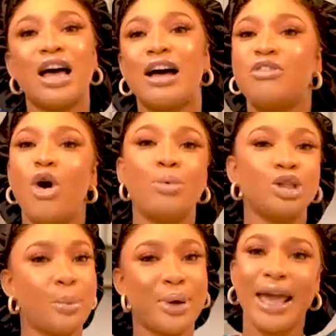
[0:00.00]
I have
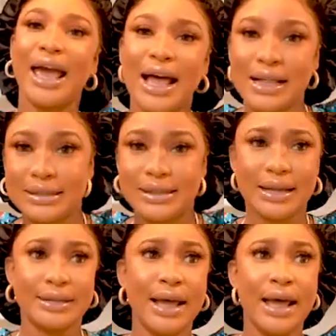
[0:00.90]
opened up cans
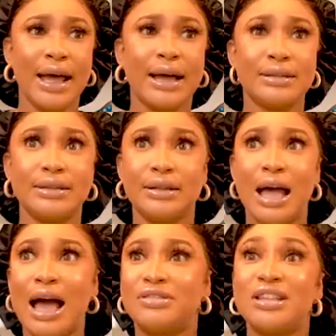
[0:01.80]
and, and
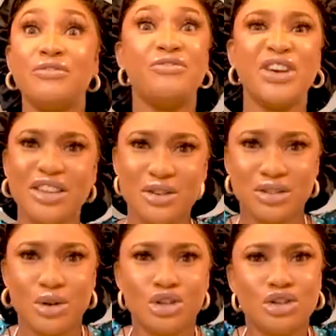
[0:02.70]
I have seen
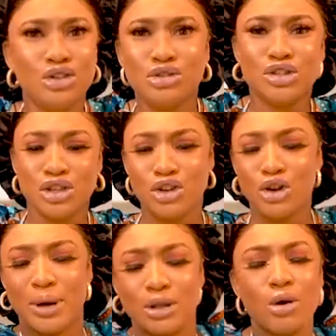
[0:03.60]
videos on
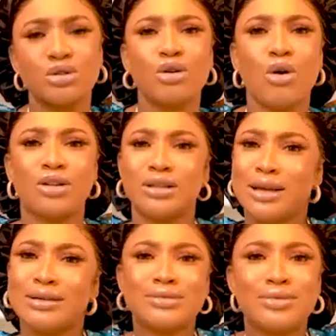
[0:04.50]
YouTube and also on
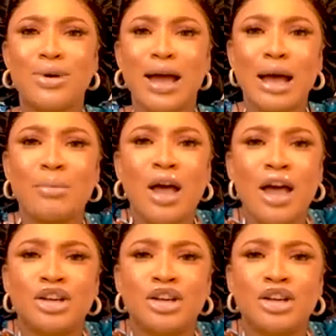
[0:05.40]
Instagram,